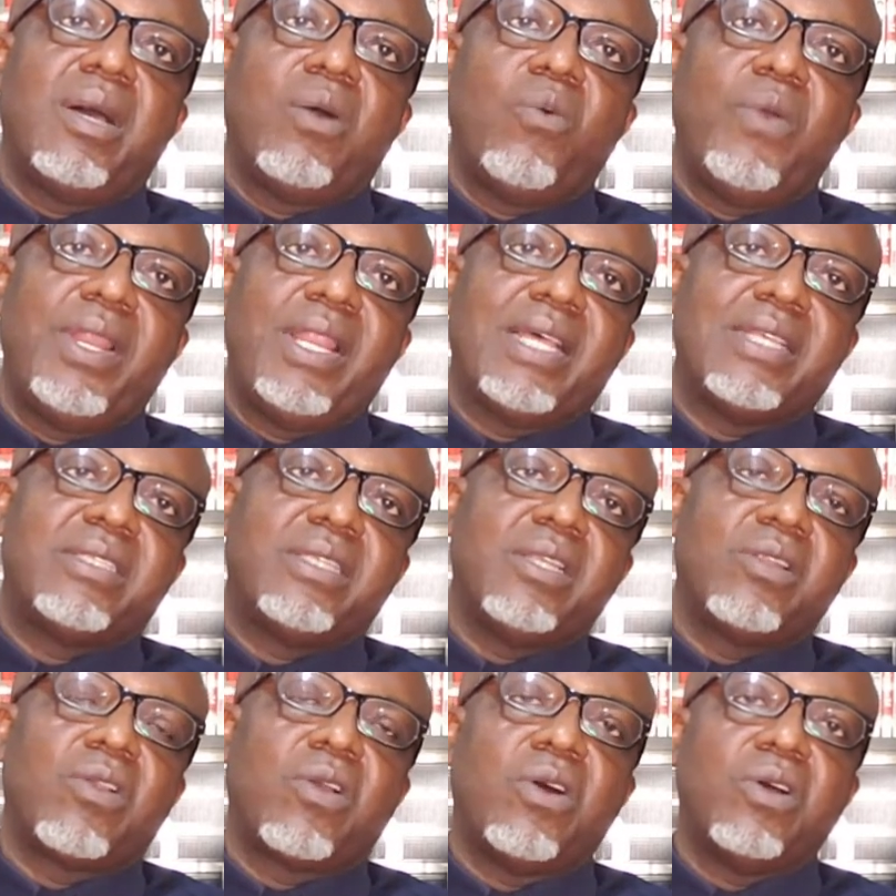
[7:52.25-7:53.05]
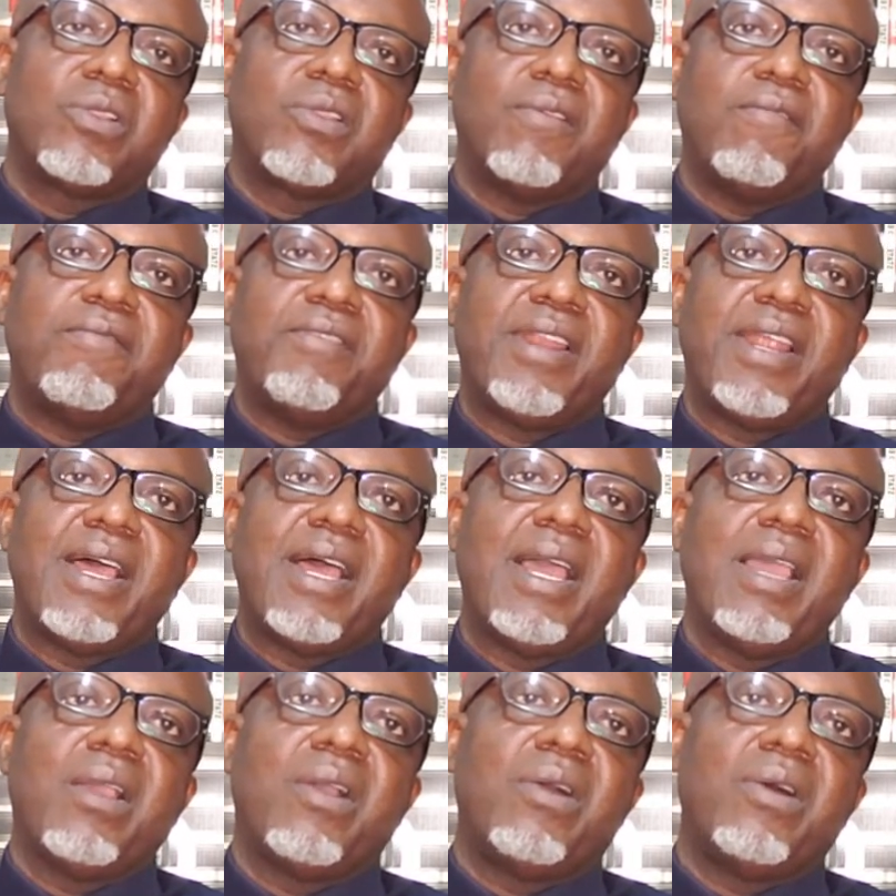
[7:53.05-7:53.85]
whether State Court or Federal
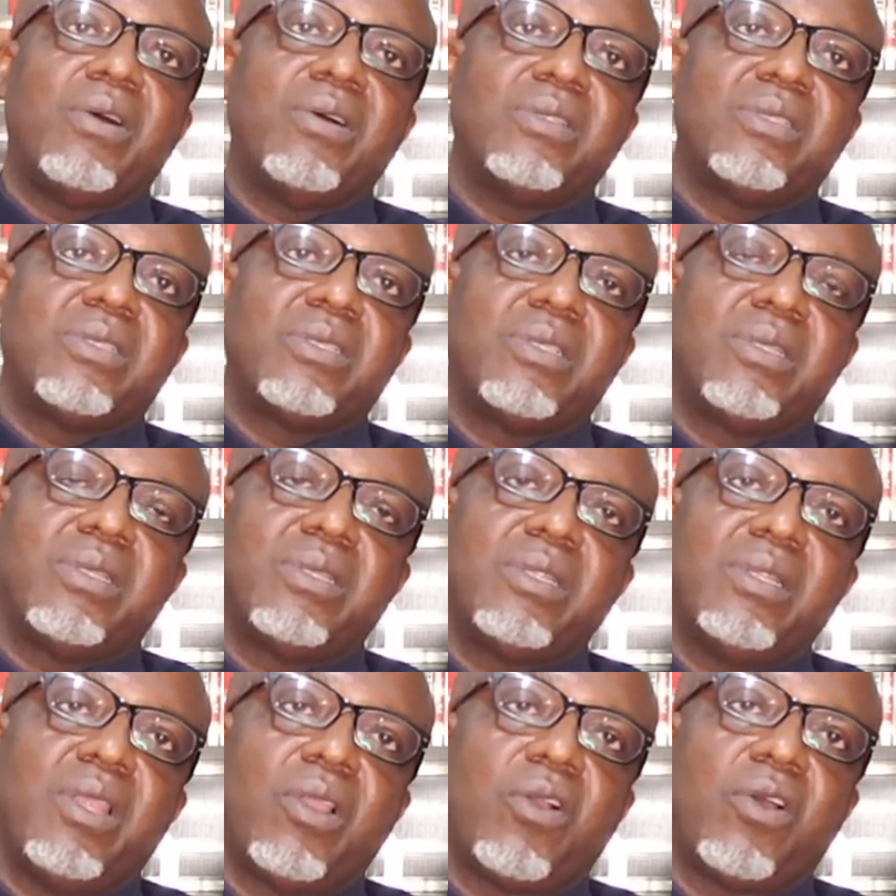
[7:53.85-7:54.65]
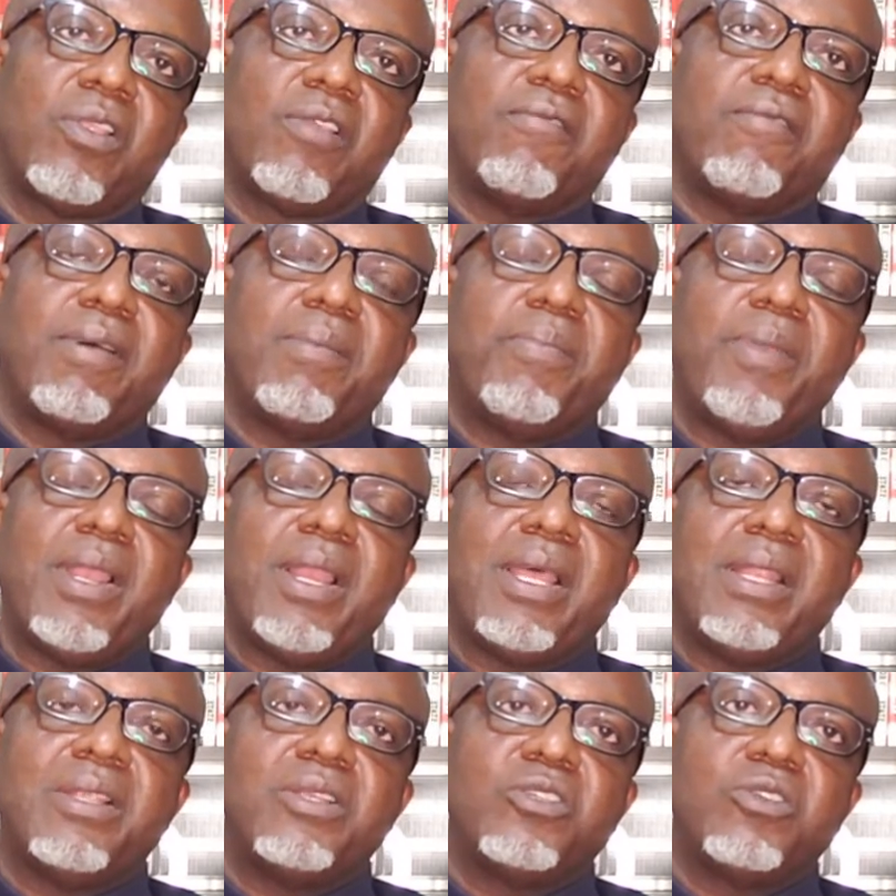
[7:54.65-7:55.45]
High Courts, the Court of
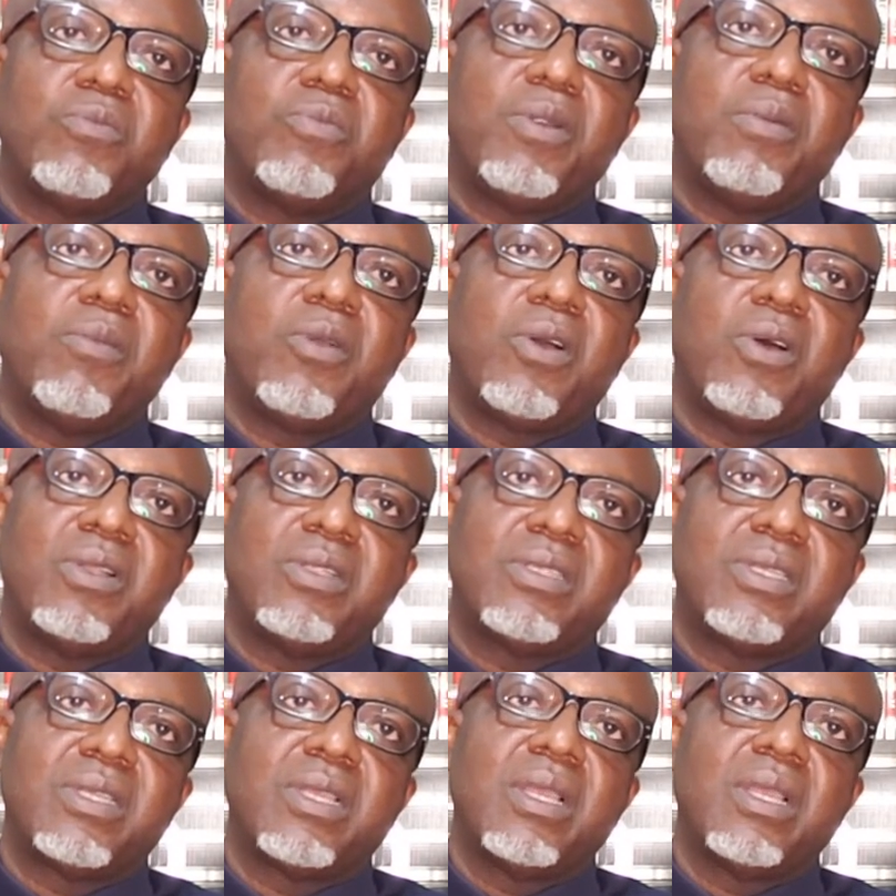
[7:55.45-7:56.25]
Appeal and the Supreme Court,